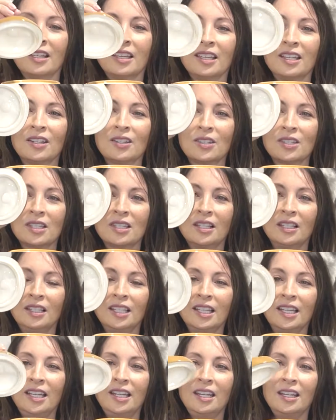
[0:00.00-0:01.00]
Here's the
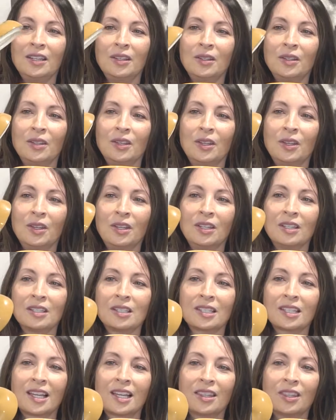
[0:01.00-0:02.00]
lid.
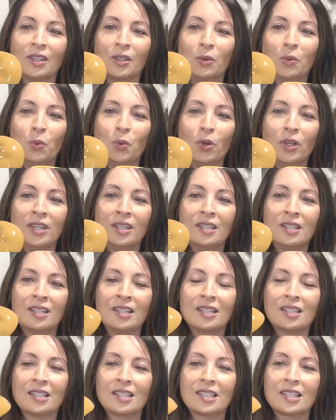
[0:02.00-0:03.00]
It's got the wooden
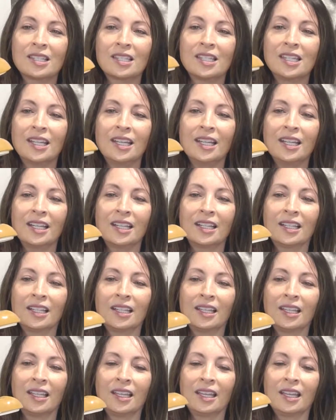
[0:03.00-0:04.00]
stick,
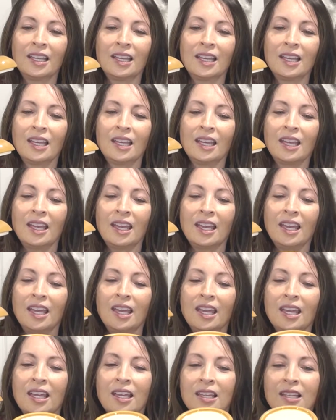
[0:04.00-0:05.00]

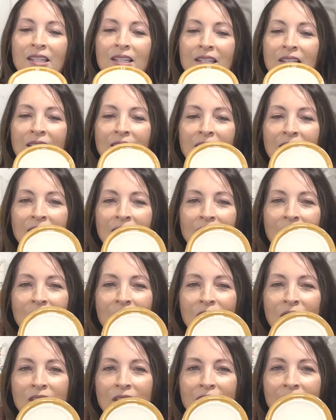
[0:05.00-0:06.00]
and
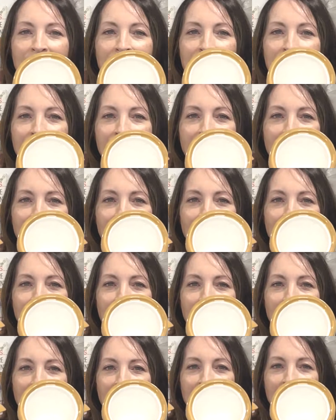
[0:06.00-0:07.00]
there's the inside of it.